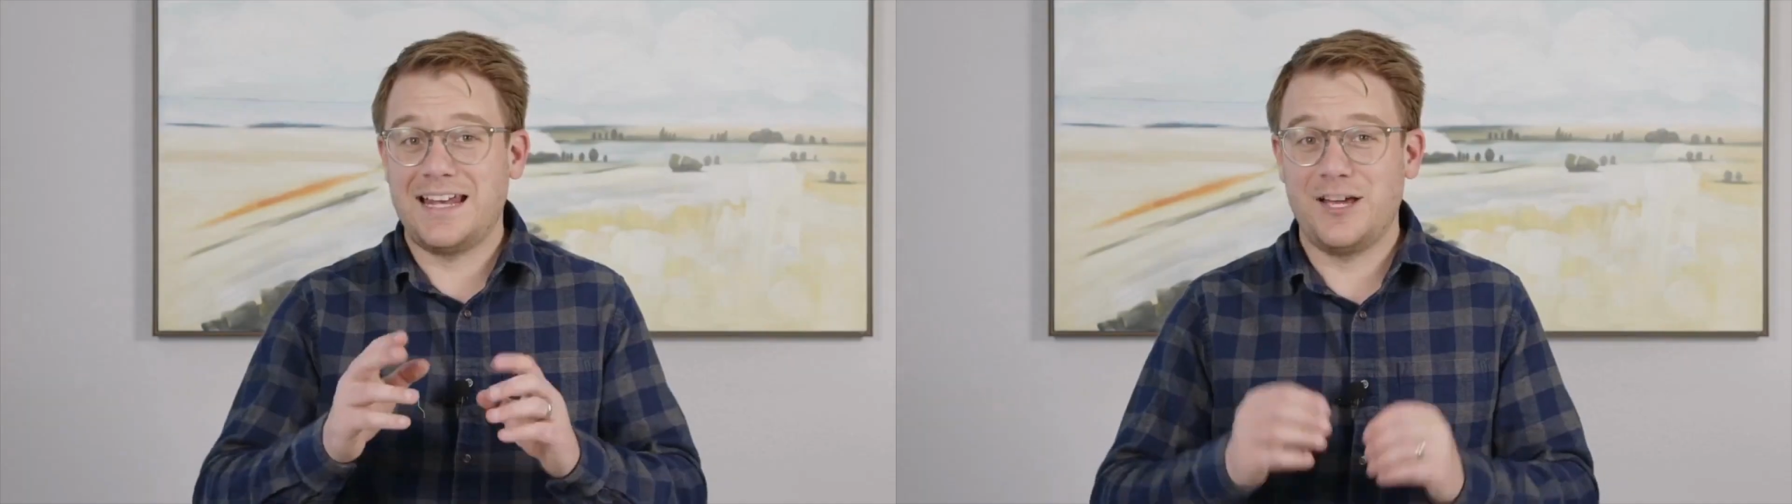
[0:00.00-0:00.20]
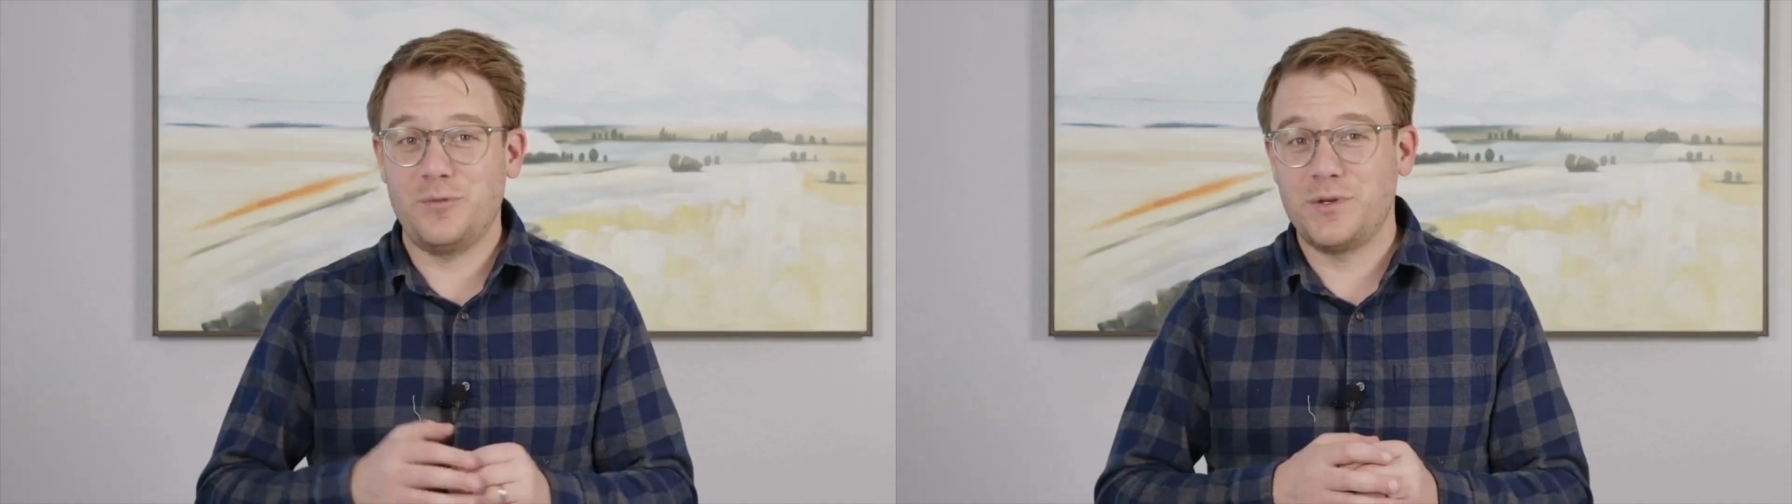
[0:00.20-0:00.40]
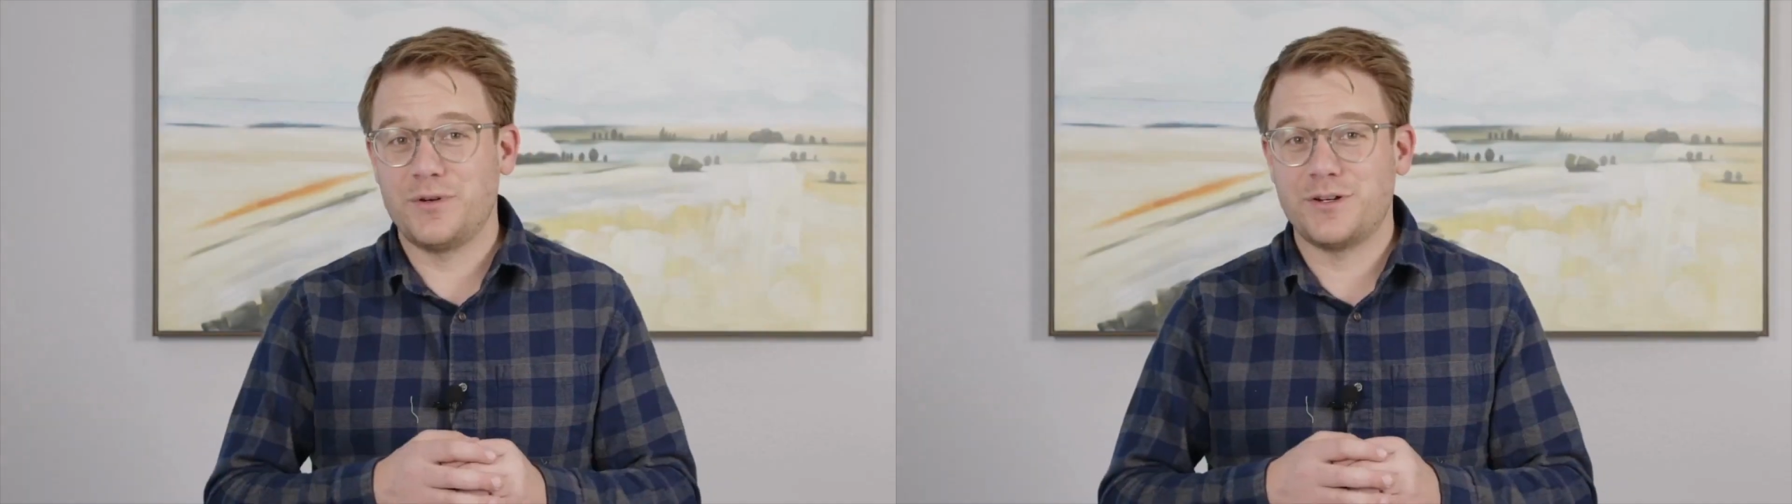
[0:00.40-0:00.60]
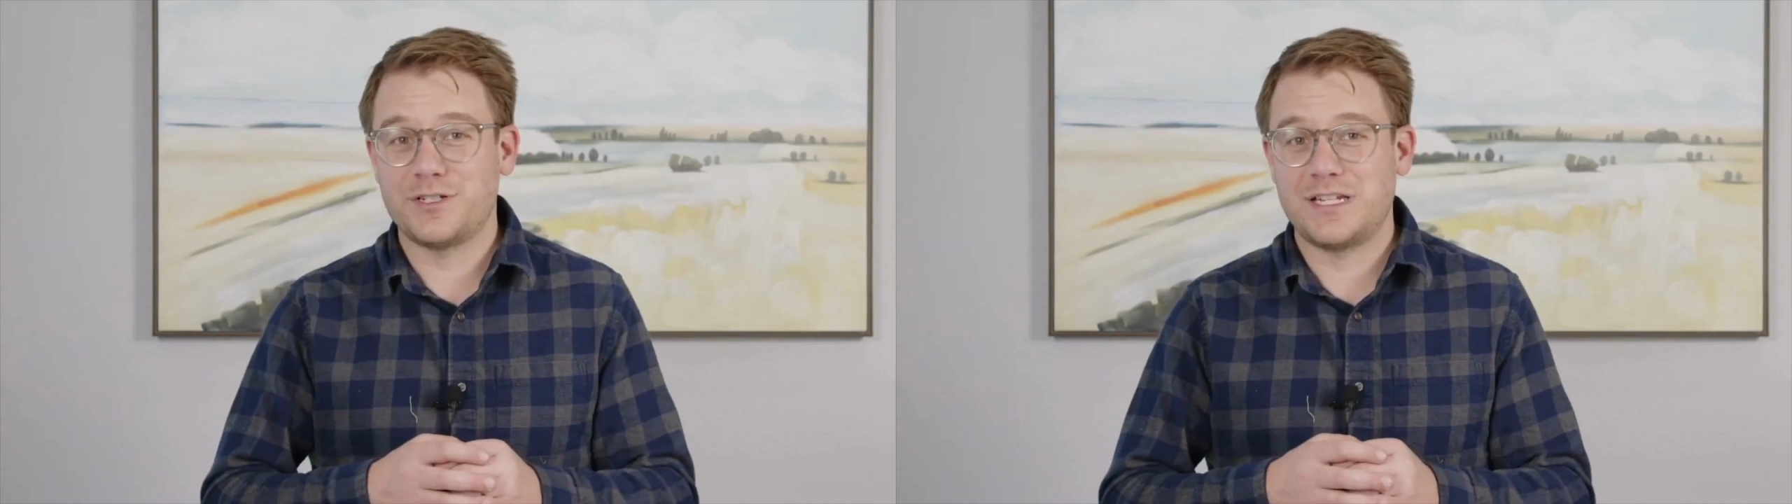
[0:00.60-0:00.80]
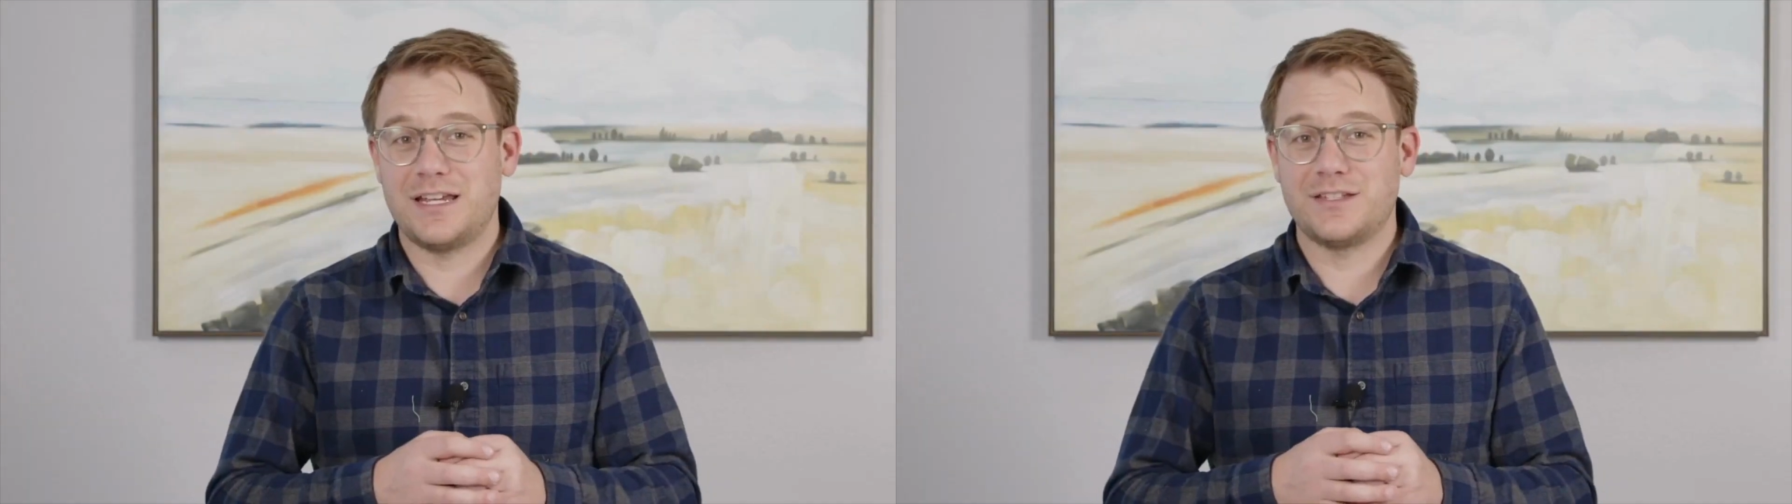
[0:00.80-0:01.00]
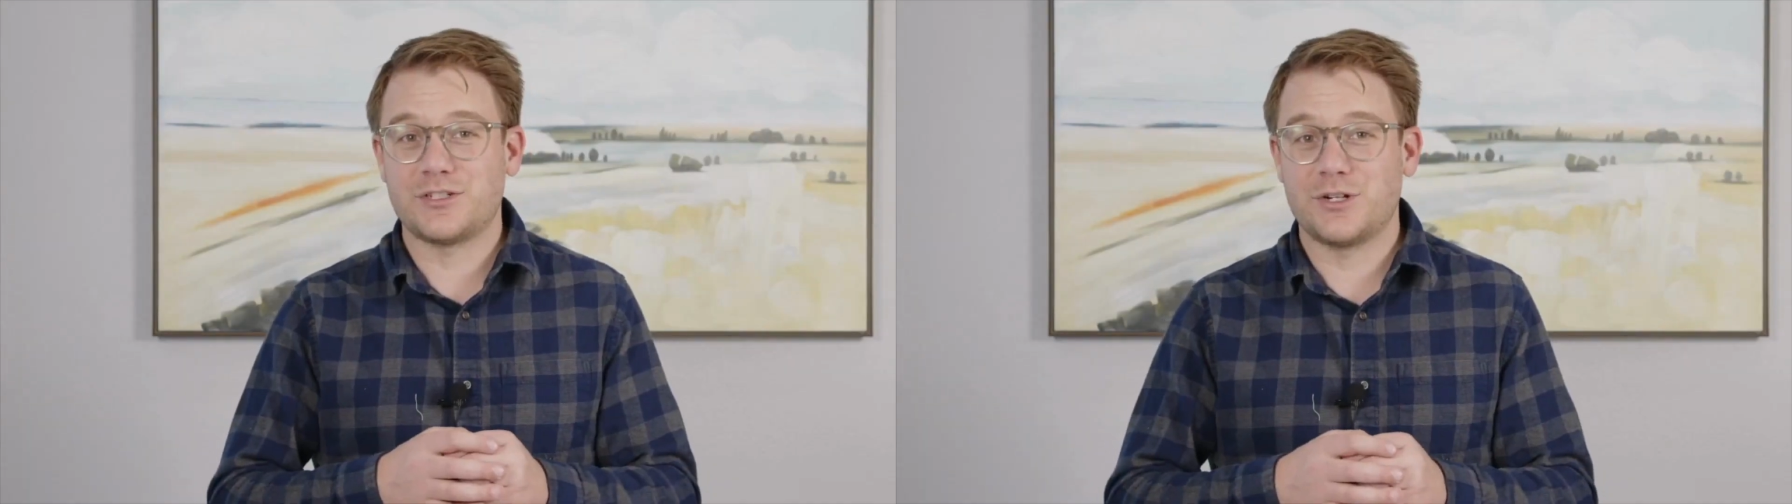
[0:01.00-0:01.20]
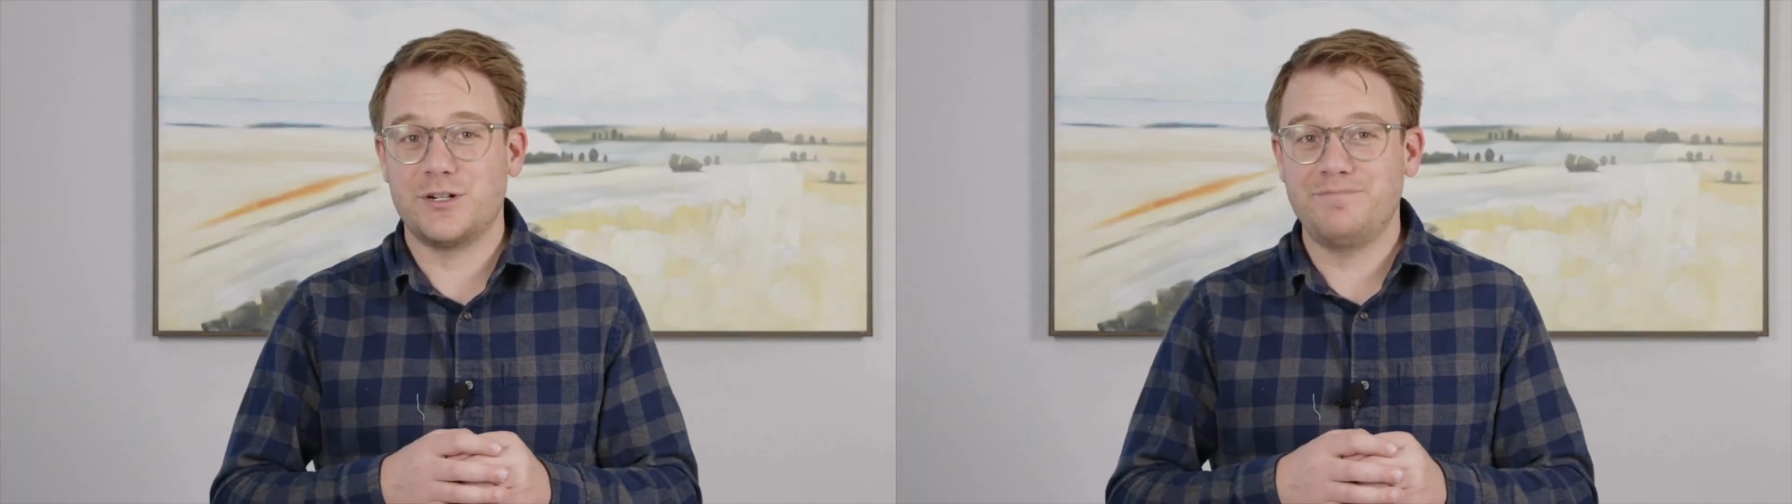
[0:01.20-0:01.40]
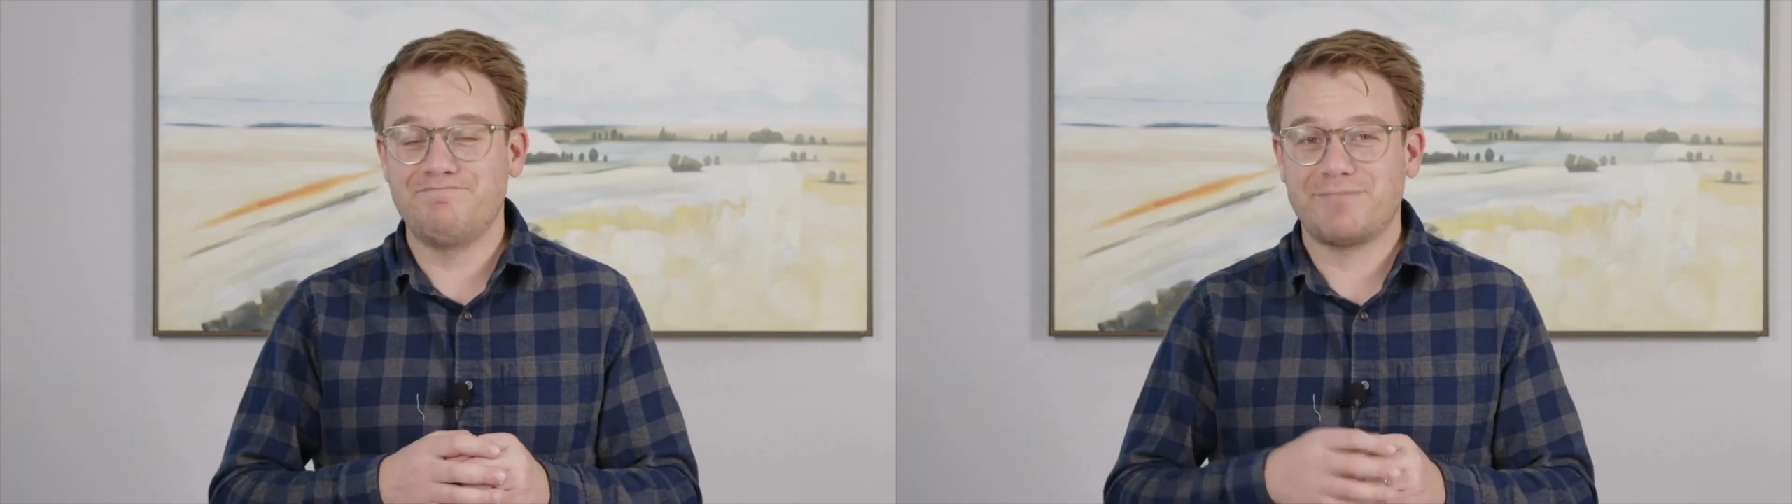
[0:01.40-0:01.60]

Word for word: help you understand the term?